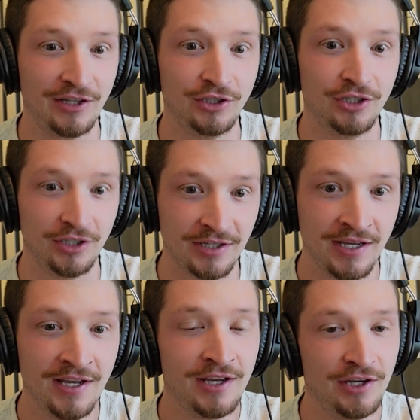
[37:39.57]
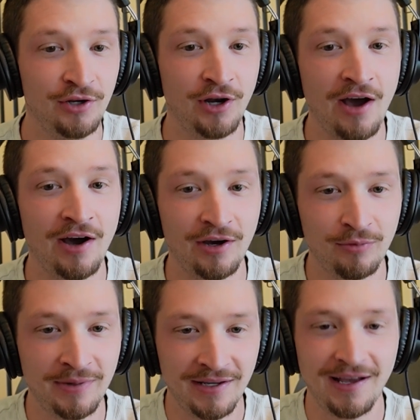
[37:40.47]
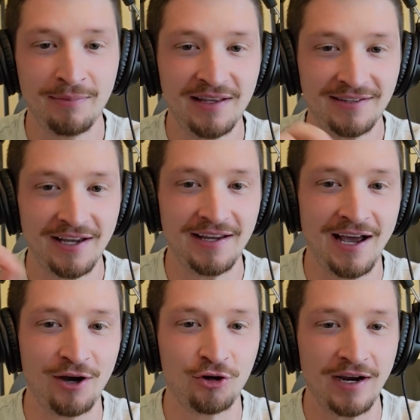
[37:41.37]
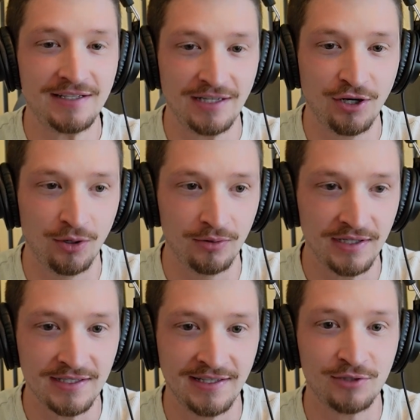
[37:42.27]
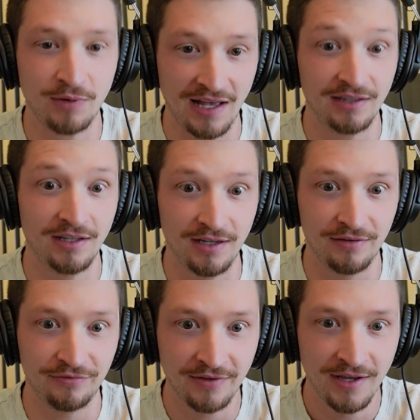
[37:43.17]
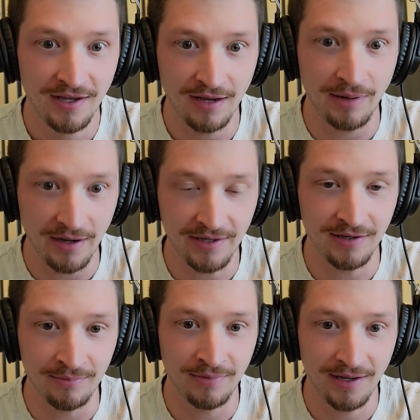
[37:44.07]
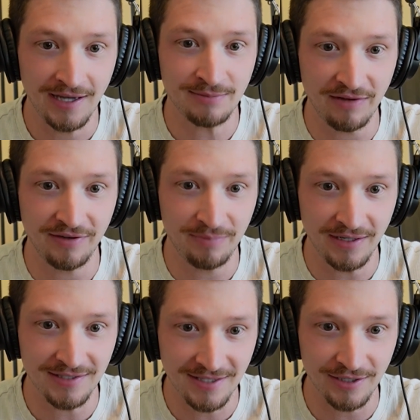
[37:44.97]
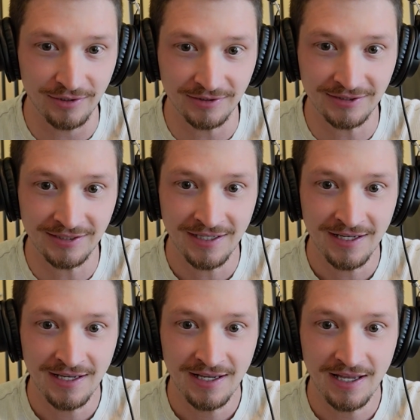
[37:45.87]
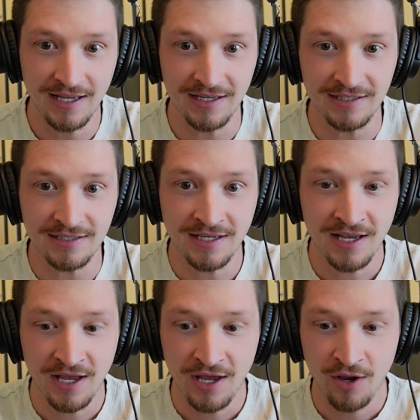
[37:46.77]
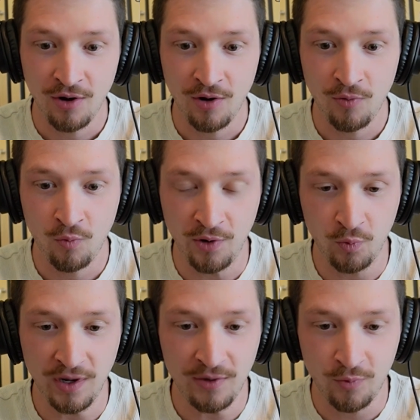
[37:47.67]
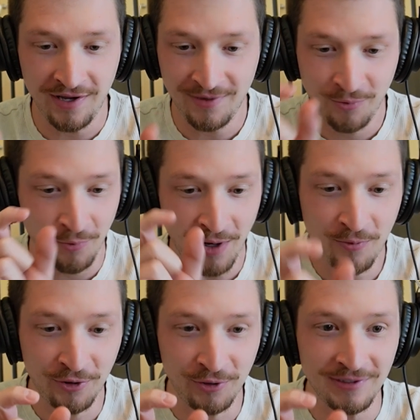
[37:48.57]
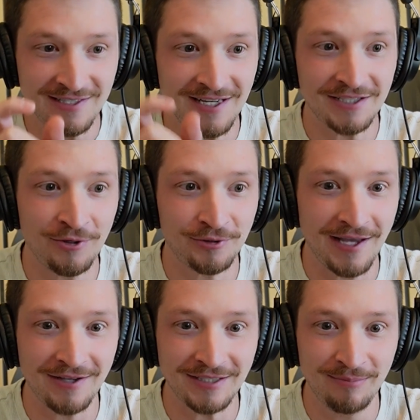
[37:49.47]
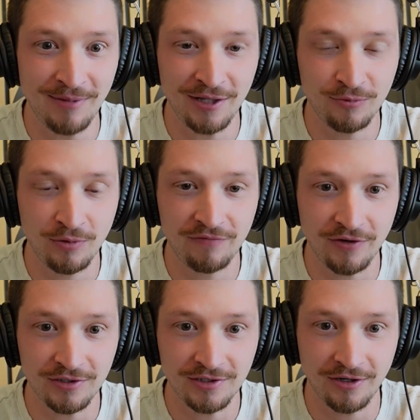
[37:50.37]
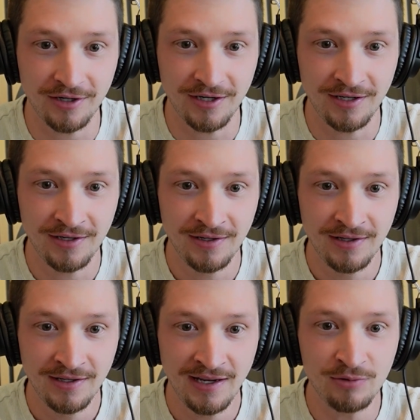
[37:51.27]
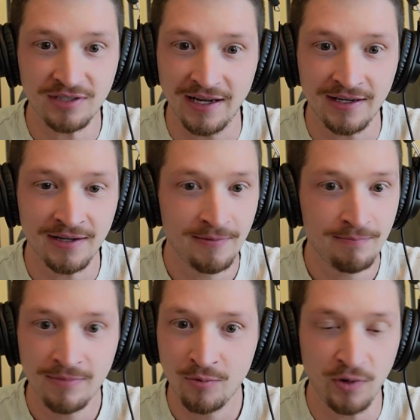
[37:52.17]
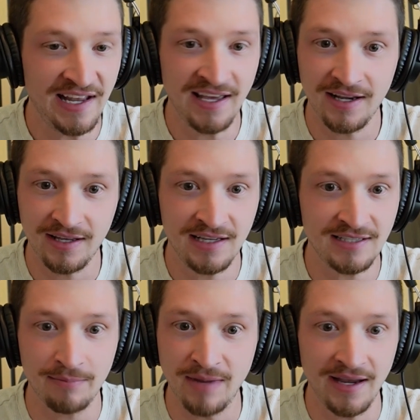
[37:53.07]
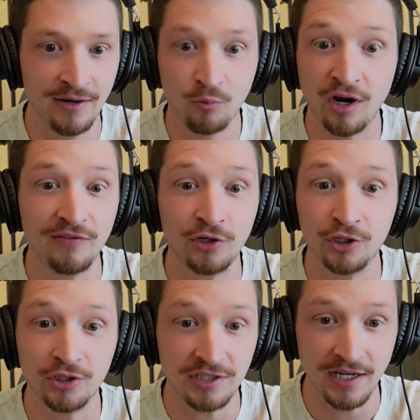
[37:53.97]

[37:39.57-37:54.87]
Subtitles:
that look. You know how let me tell you how crazy Cole is, and it's what I love about him as my VP of sales. Is when we were doing $600,000 a month when we first started, he was like, we'd hit it. He'd say, "Man, we're not even good